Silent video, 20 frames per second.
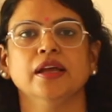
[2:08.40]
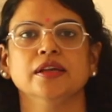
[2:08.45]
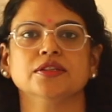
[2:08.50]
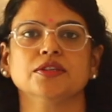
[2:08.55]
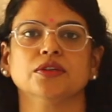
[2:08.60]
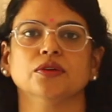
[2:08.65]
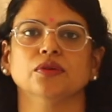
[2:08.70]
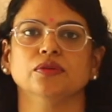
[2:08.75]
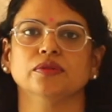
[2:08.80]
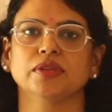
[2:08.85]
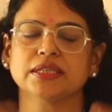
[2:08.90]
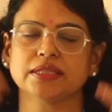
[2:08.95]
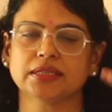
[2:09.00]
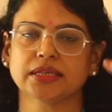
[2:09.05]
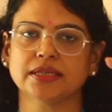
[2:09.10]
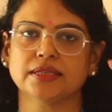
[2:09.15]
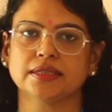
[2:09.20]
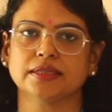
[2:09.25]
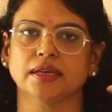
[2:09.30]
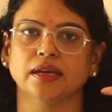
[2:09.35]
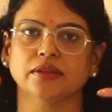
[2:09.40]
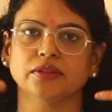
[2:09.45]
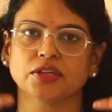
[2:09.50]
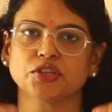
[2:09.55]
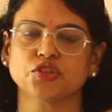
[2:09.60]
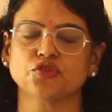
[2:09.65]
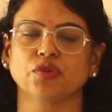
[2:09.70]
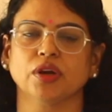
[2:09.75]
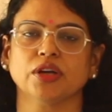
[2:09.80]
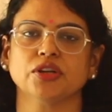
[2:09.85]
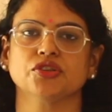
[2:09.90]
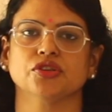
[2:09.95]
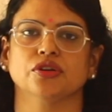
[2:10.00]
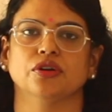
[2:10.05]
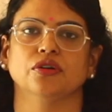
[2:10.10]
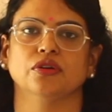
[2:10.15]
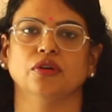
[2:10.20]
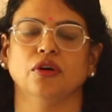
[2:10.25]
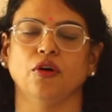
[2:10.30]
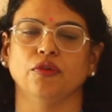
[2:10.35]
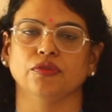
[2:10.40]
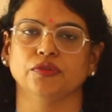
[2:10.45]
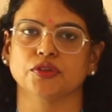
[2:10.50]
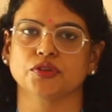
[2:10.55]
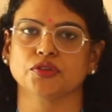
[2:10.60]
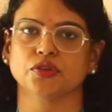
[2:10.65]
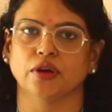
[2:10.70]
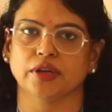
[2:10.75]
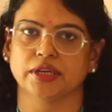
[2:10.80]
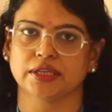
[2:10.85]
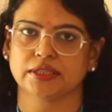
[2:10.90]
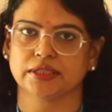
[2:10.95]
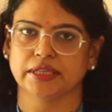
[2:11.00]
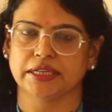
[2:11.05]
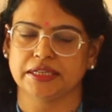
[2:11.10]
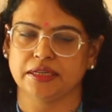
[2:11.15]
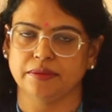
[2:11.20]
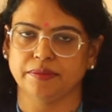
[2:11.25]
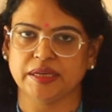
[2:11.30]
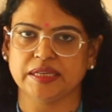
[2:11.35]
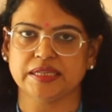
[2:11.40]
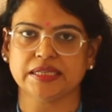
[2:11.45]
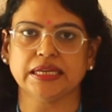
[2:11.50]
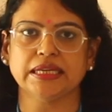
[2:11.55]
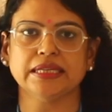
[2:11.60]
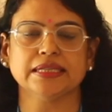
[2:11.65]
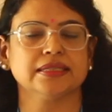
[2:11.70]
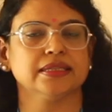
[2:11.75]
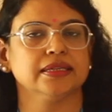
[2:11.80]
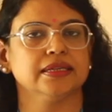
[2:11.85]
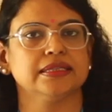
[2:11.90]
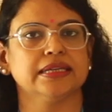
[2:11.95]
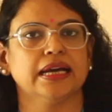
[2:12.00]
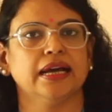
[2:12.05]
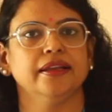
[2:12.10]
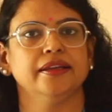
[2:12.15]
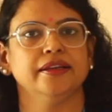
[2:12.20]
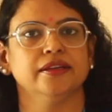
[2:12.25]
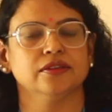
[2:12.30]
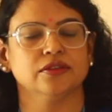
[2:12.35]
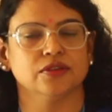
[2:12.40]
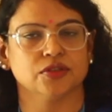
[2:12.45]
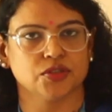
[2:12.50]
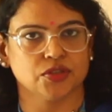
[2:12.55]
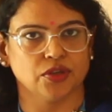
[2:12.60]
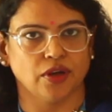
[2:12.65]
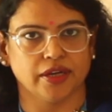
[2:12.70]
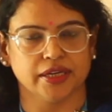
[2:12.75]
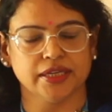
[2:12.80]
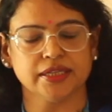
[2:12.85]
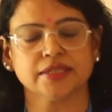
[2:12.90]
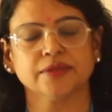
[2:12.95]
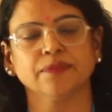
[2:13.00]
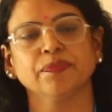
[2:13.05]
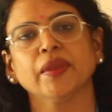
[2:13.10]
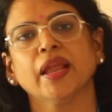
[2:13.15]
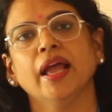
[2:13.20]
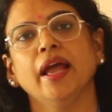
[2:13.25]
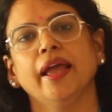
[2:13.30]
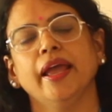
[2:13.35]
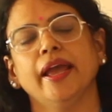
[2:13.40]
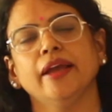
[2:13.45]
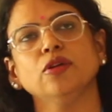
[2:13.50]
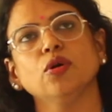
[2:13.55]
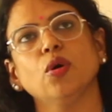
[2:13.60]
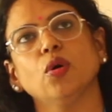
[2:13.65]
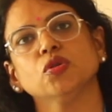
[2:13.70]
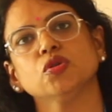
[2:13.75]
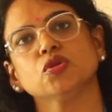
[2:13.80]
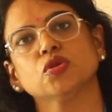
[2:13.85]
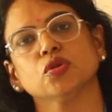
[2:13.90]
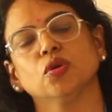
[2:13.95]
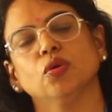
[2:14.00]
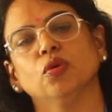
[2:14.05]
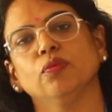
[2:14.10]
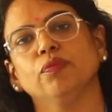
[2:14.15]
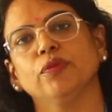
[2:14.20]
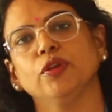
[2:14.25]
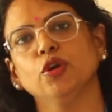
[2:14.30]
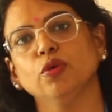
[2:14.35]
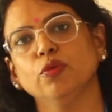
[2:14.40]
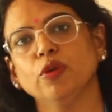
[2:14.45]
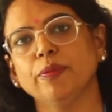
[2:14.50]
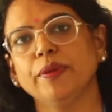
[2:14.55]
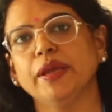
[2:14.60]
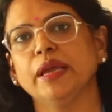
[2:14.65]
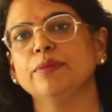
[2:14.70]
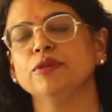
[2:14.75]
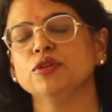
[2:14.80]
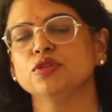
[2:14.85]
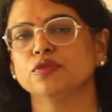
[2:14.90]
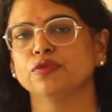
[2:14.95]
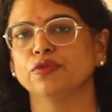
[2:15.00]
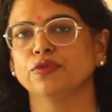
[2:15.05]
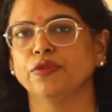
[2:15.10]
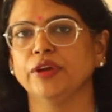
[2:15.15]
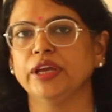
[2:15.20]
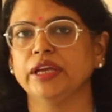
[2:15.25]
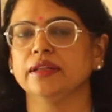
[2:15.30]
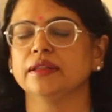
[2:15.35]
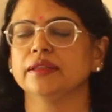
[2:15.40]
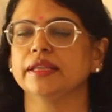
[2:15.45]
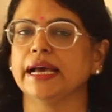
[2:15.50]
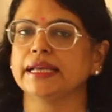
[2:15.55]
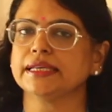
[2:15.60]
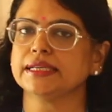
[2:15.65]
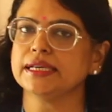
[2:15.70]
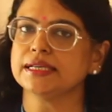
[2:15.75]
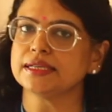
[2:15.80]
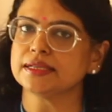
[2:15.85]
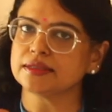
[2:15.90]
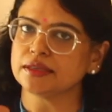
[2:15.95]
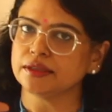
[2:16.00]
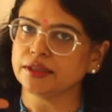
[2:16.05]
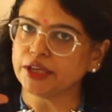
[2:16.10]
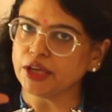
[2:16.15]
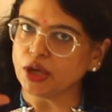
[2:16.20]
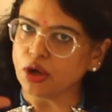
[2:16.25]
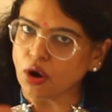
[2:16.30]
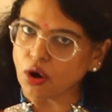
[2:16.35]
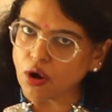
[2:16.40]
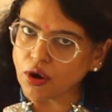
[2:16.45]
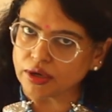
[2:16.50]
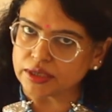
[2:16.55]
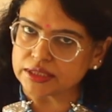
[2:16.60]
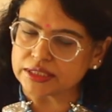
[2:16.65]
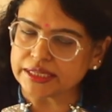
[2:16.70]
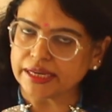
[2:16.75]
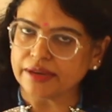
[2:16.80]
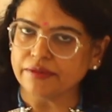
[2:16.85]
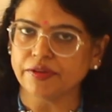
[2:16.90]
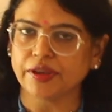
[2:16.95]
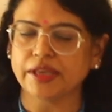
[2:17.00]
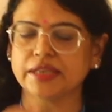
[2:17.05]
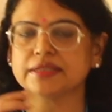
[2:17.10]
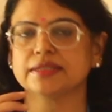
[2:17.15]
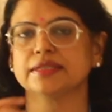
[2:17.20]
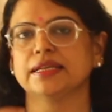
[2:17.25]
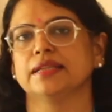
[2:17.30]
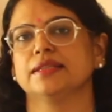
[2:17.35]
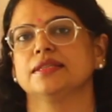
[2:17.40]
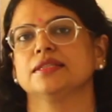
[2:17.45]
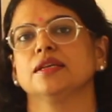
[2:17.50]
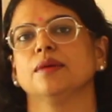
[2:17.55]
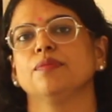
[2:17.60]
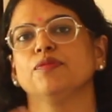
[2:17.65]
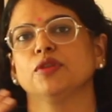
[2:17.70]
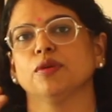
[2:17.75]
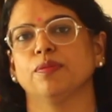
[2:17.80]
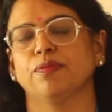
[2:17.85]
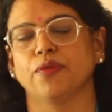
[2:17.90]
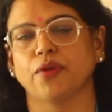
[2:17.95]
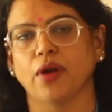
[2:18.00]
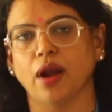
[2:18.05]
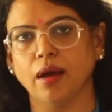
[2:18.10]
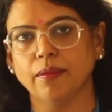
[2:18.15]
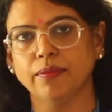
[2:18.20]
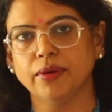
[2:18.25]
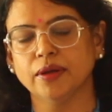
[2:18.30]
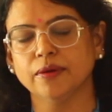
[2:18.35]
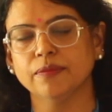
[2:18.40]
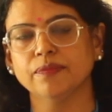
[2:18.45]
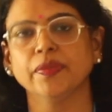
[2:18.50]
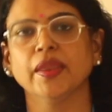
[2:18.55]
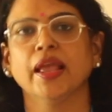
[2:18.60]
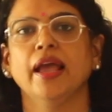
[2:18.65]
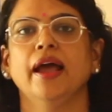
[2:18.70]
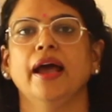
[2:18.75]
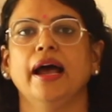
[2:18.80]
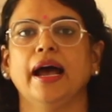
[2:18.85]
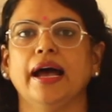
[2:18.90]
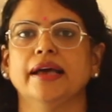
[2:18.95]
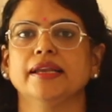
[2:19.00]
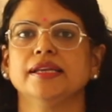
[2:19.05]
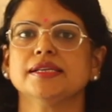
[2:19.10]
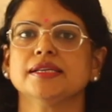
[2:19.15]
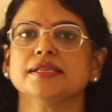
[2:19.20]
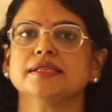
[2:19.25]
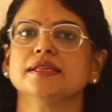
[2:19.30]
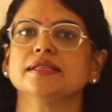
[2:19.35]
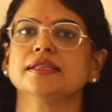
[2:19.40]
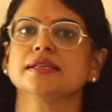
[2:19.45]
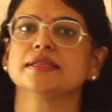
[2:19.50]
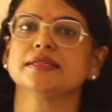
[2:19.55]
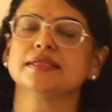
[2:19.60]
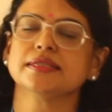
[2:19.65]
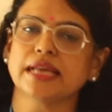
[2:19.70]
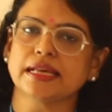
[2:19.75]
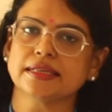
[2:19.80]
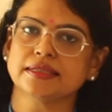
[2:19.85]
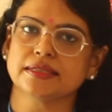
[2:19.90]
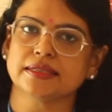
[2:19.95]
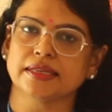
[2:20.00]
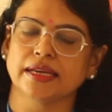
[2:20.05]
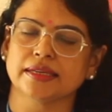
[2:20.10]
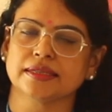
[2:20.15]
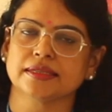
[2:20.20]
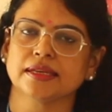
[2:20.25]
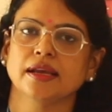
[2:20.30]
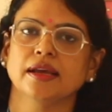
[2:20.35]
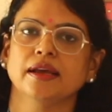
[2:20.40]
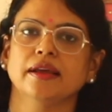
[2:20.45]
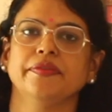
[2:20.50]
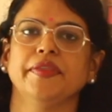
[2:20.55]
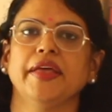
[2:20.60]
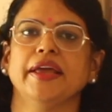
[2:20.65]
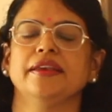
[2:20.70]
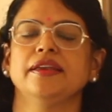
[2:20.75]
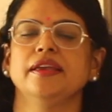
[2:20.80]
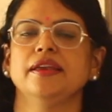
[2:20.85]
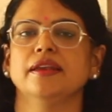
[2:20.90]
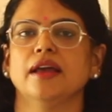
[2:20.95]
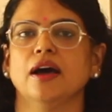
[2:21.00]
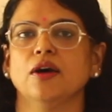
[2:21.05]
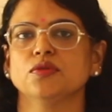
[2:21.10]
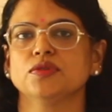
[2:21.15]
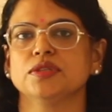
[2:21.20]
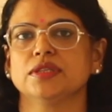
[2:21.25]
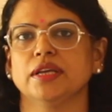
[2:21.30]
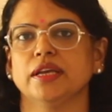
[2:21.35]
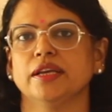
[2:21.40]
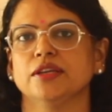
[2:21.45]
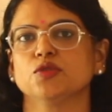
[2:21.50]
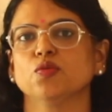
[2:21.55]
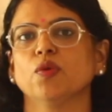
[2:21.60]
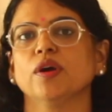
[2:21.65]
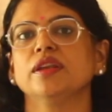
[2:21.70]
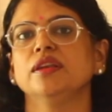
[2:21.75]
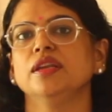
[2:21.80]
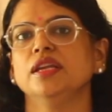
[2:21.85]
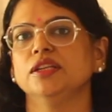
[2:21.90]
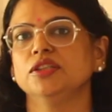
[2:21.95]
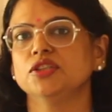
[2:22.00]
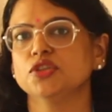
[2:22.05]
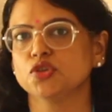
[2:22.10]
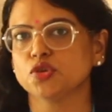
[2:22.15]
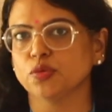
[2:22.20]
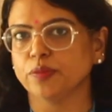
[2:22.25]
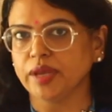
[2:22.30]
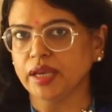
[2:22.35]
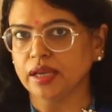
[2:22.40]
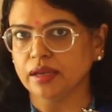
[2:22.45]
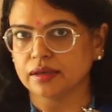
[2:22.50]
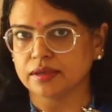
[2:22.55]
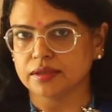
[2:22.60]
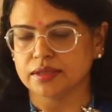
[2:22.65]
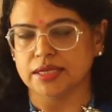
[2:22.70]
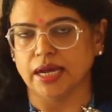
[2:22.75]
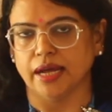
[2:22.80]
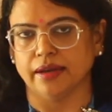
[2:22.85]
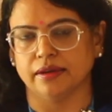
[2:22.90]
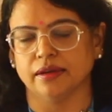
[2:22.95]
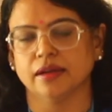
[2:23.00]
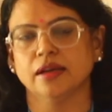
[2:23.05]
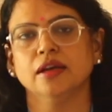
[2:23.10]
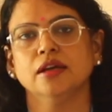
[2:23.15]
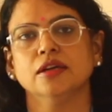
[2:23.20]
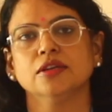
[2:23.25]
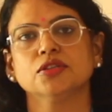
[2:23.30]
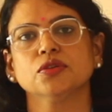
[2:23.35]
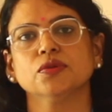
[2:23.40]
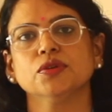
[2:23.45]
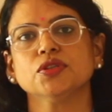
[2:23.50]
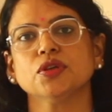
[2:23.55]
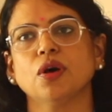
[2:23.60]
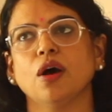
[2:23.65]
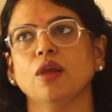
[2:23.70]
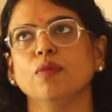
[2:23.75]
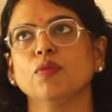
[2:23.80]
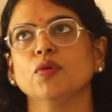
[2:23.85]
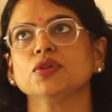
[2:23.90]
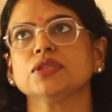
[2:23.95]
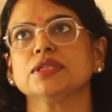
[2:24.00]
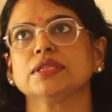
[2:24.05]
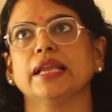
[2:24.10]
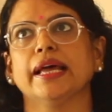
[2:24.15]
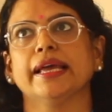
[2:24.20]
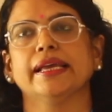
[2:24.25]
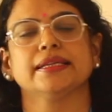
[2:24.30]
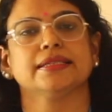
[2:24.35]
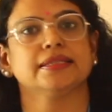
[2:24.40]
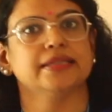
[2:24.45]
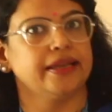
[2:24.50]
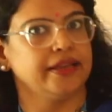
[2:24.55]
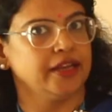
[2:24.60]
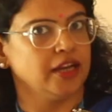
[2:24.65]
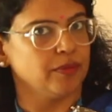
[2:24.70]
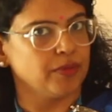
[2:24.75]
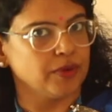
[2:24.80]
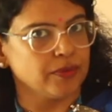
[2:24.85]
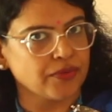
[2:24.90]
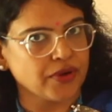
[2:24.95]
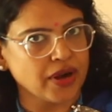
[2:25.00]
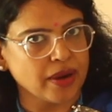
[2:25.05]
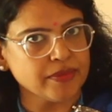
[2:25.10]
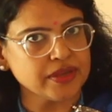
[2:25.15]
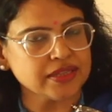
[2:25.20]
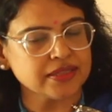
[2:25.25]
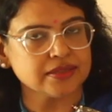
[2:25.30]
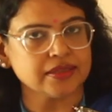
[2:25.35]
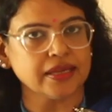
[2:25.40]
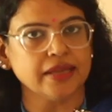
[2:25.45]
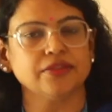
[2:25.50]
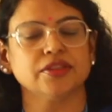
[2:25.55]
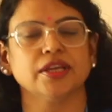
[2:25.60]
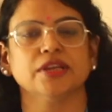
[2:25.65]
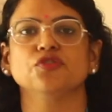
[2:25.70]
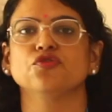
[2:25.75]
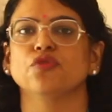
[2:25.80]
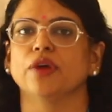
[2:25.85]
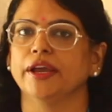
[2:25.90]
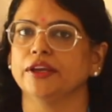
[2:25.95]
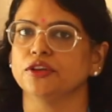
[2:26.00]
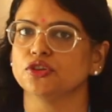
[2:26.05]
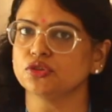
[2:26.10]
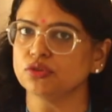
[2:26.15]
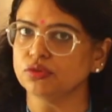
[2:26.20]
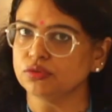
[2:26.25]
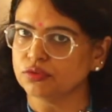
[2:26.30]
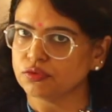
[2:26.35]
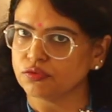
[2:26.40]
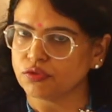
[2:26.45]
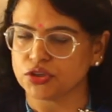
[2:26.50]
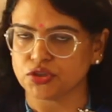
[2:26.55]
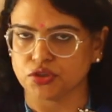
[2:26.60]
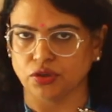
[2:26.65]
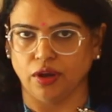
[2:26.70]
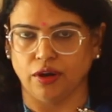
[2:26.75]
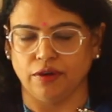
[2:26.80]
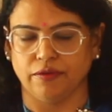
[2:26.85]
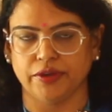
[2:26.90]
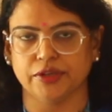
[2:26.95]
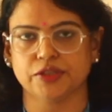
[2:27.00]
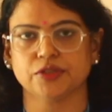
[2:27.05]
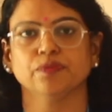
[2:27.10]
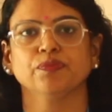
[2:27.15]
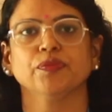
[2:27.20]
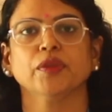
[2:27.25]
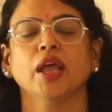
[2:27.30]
So this is the structure of the sonnet that he maintains, the Italian sonnet. And also you will be able to feel that it is in the octave he sets up the problem, and it is in the sestet that he now says what needs to be done. So it's almost like setting up a premise and then trying to resolve it.